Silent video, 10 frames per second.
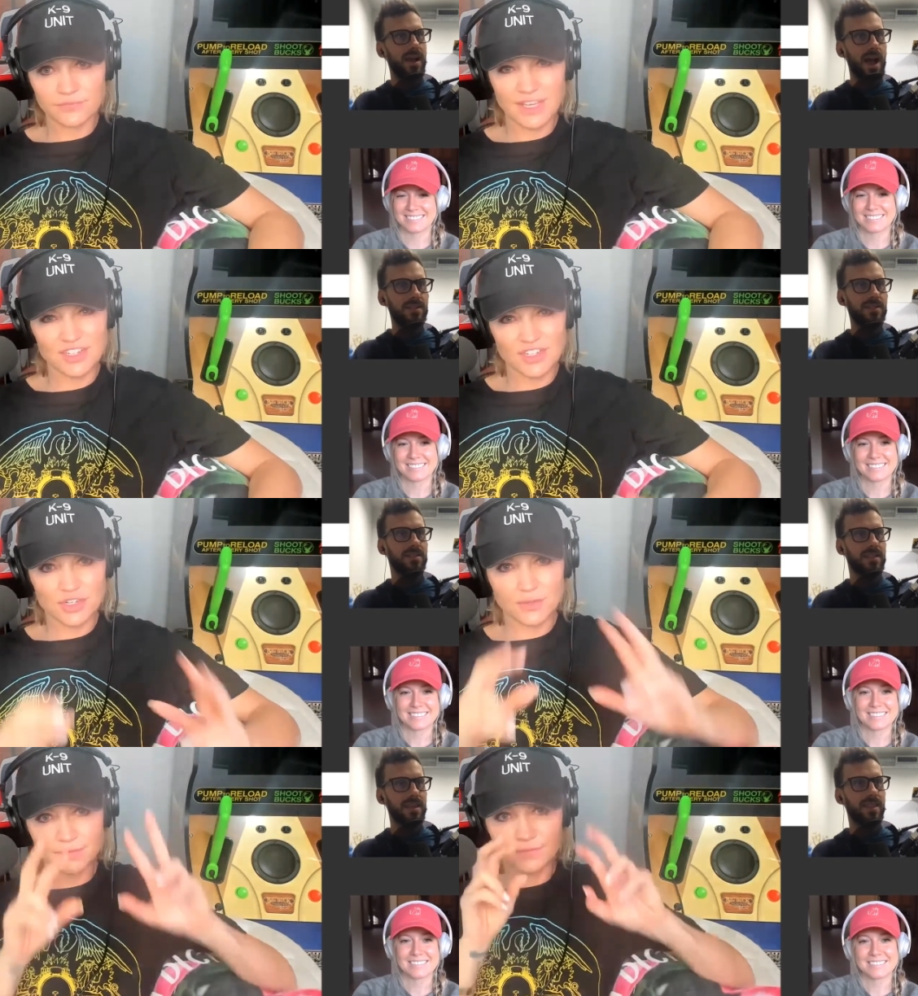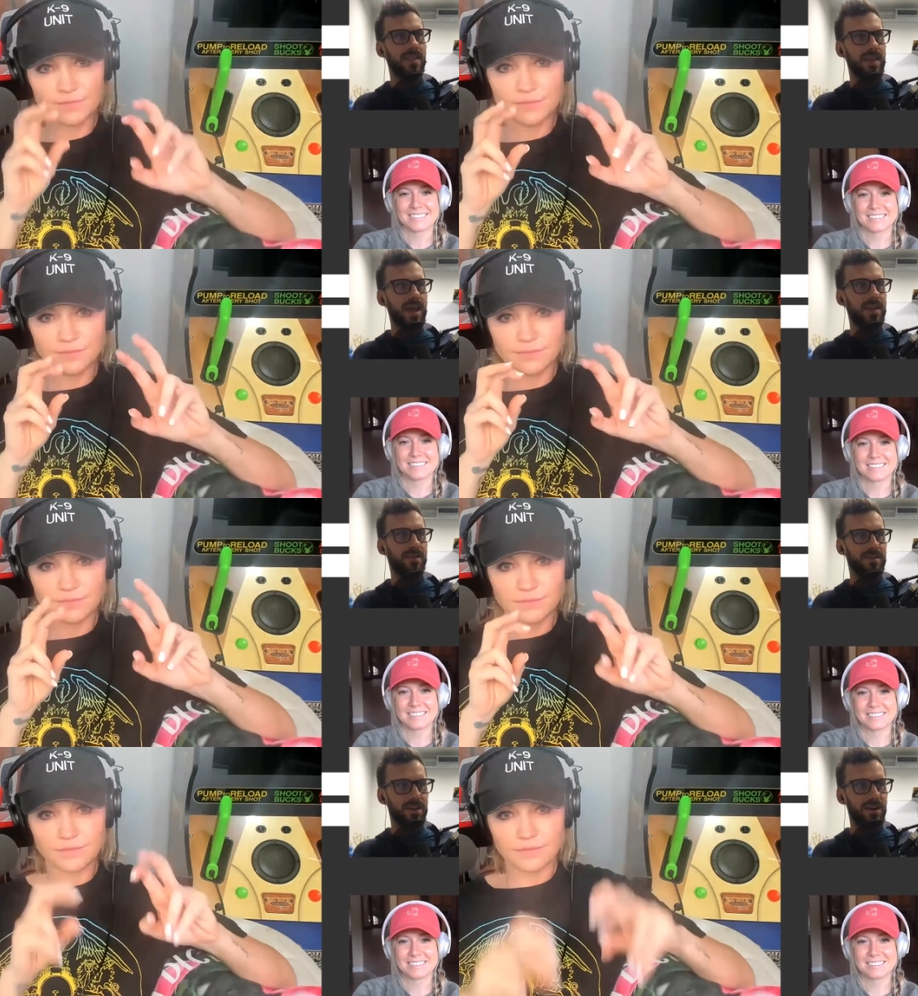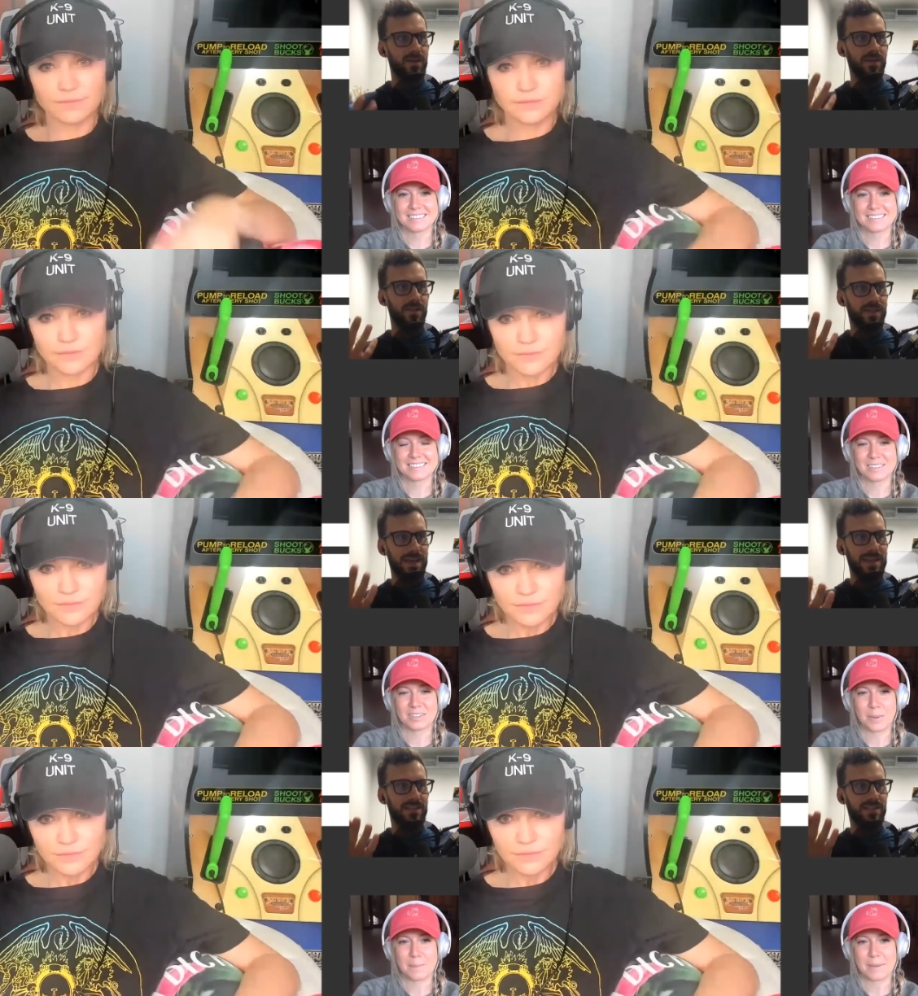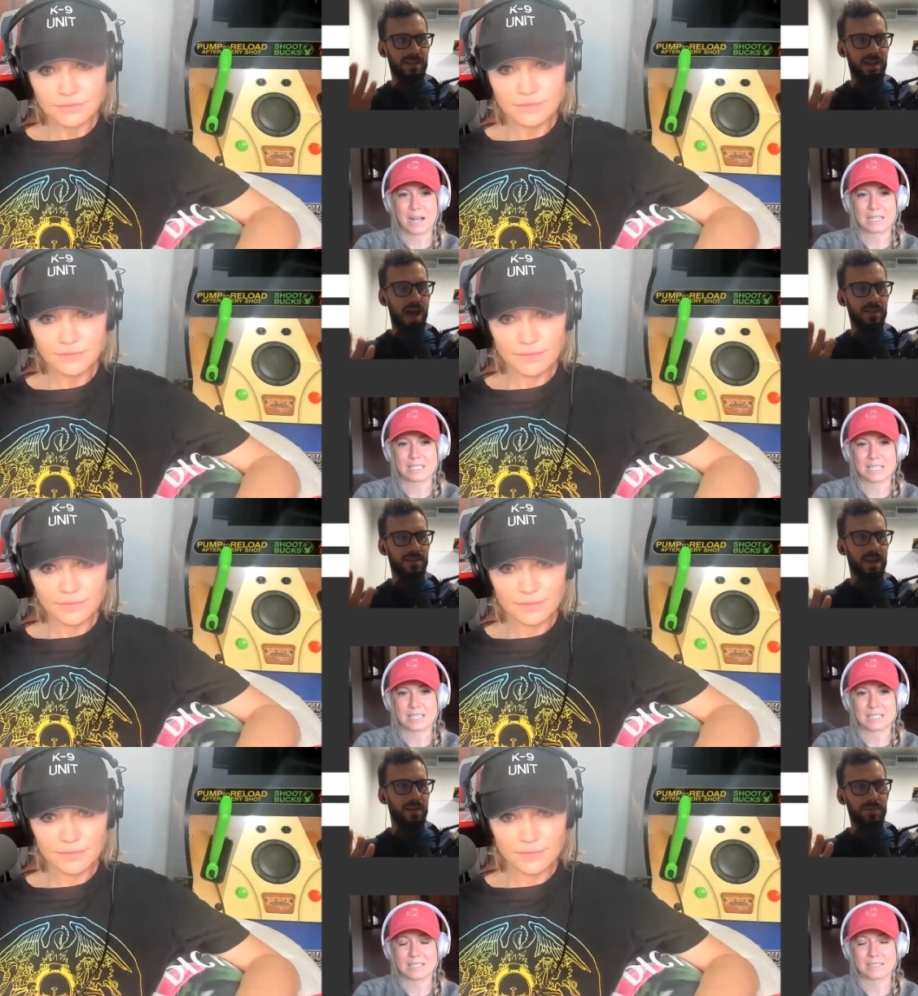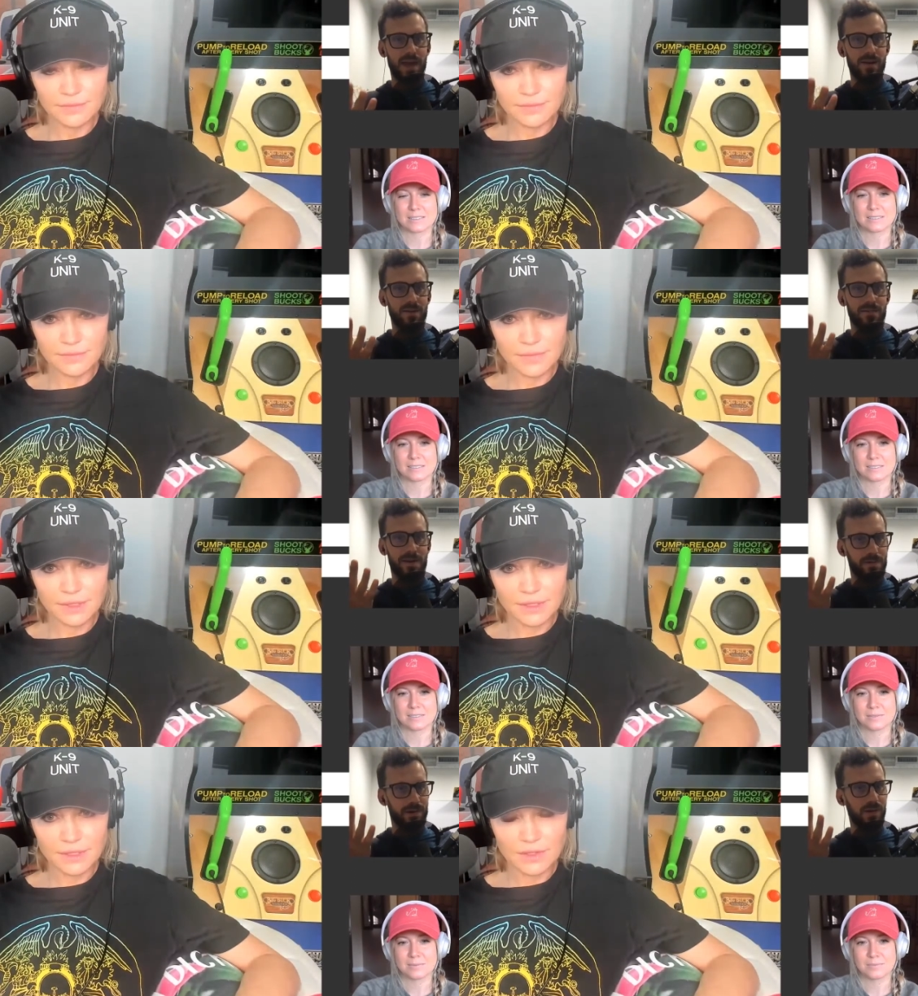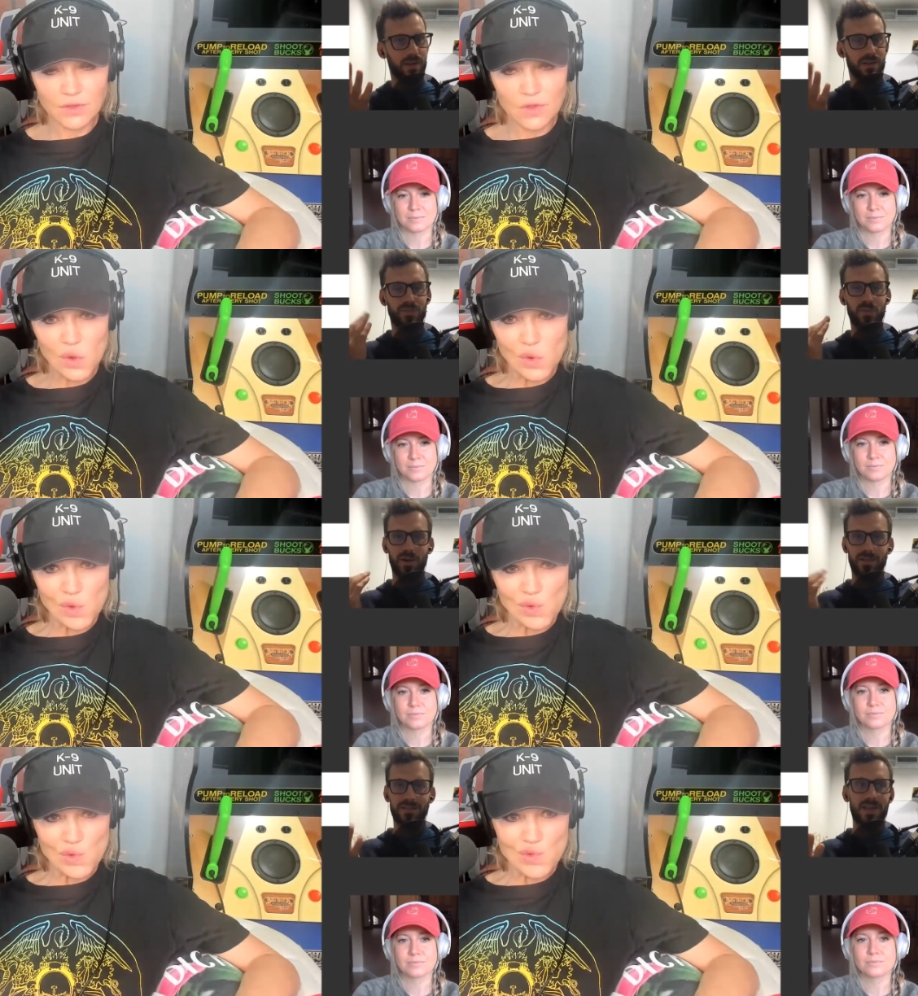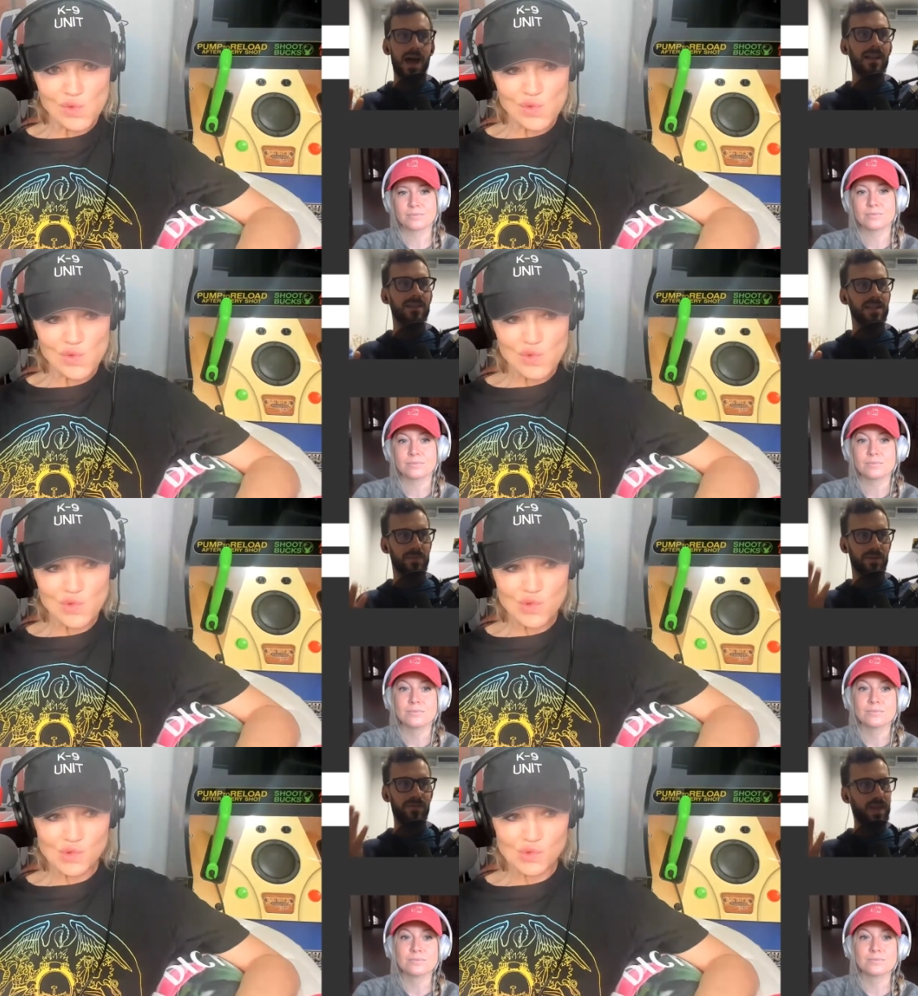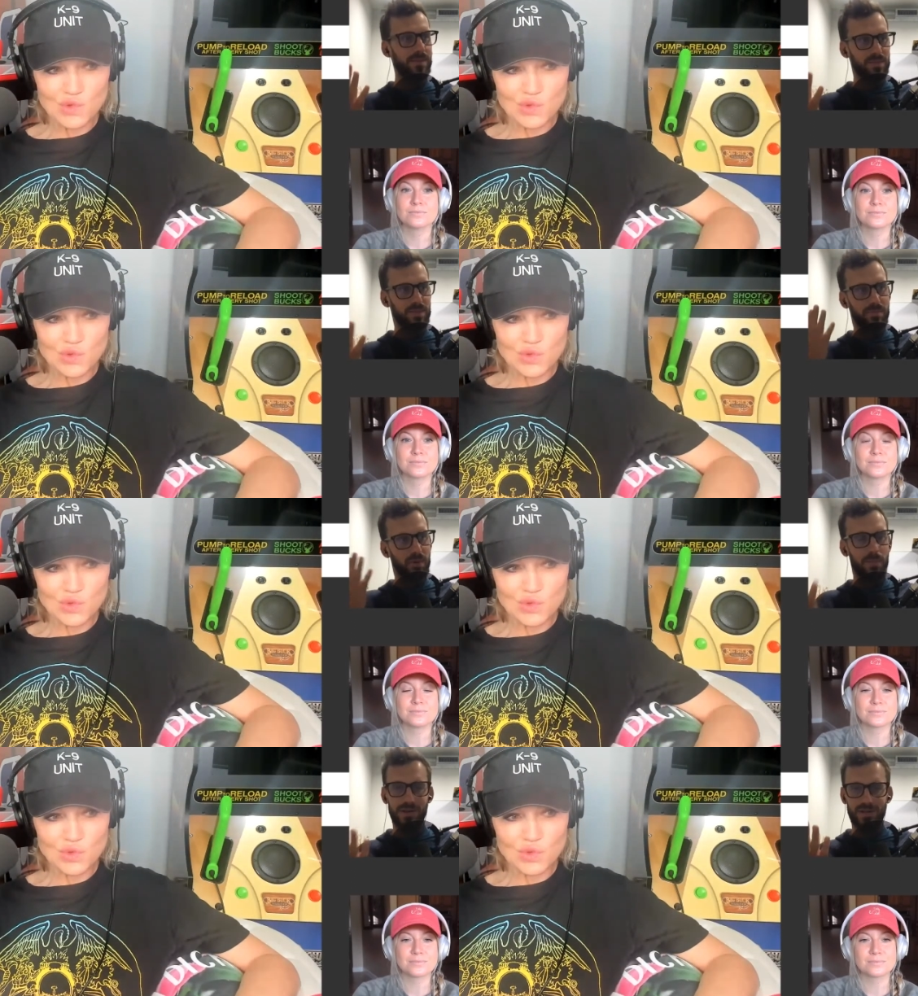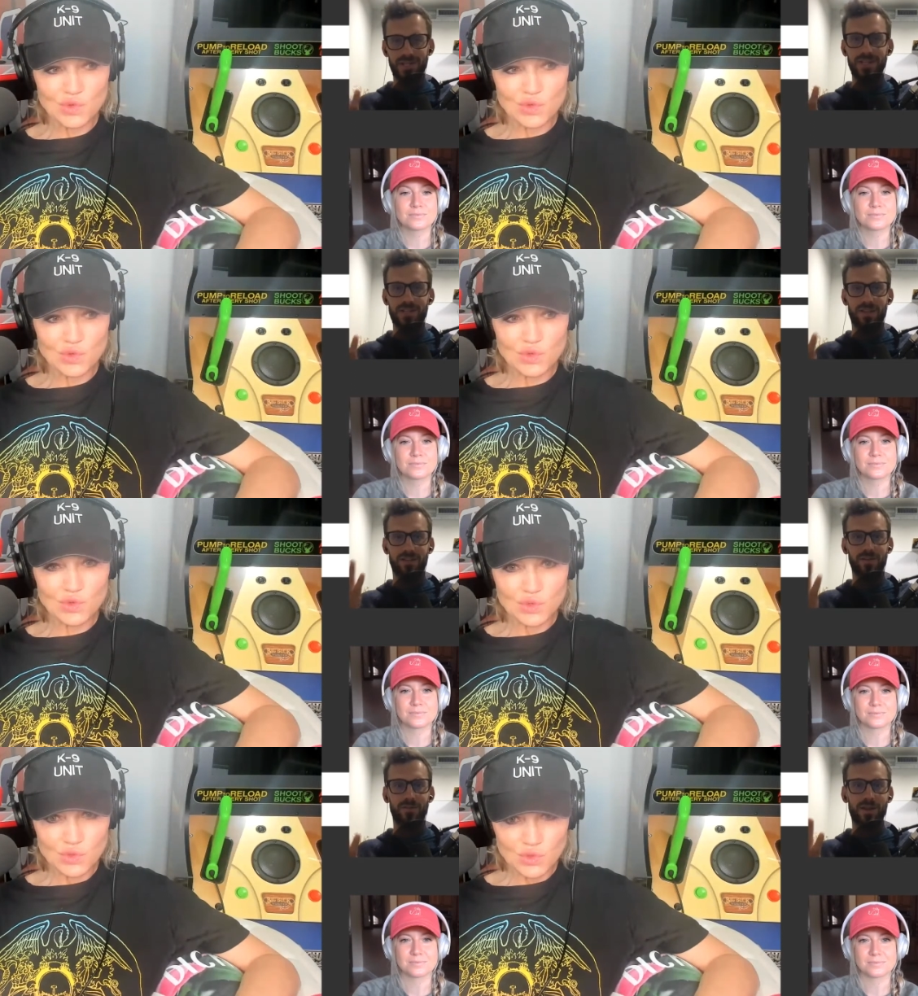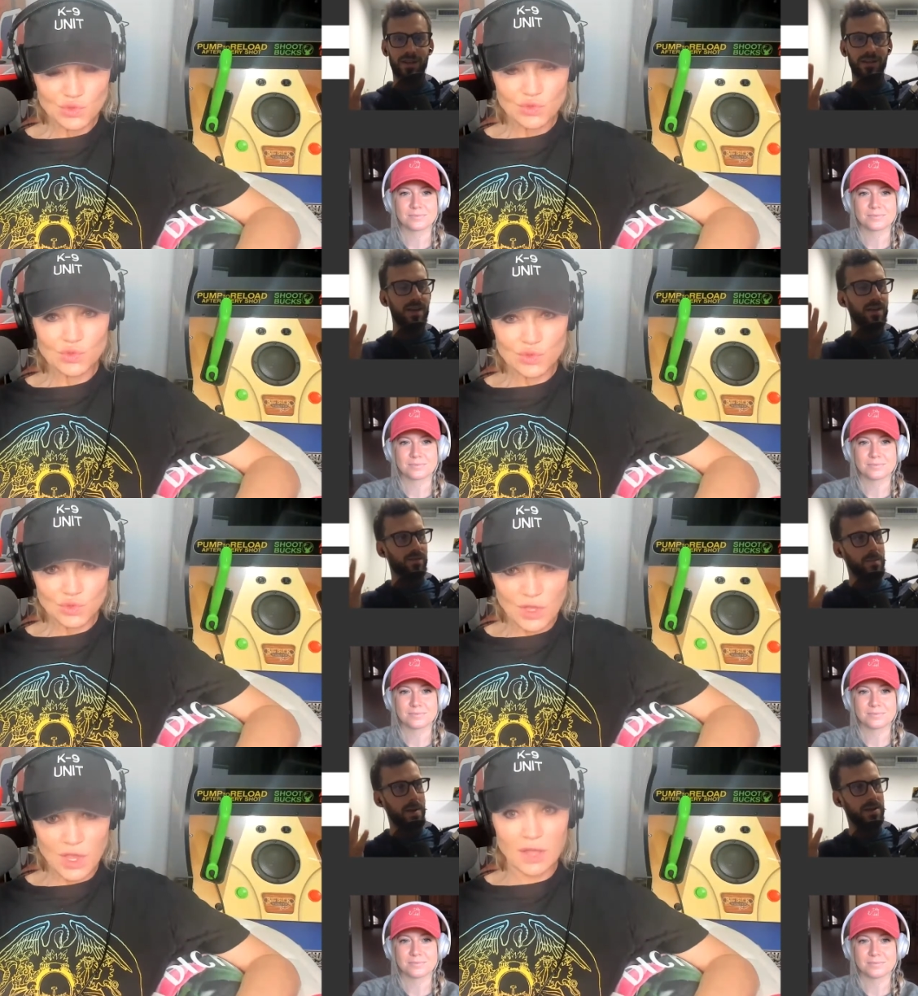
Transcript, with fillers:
Speaker 1: I just think that, you know, this concept, I don't know if I want to call it a sport, this concept of famous people punching each other in a ring for Yeah.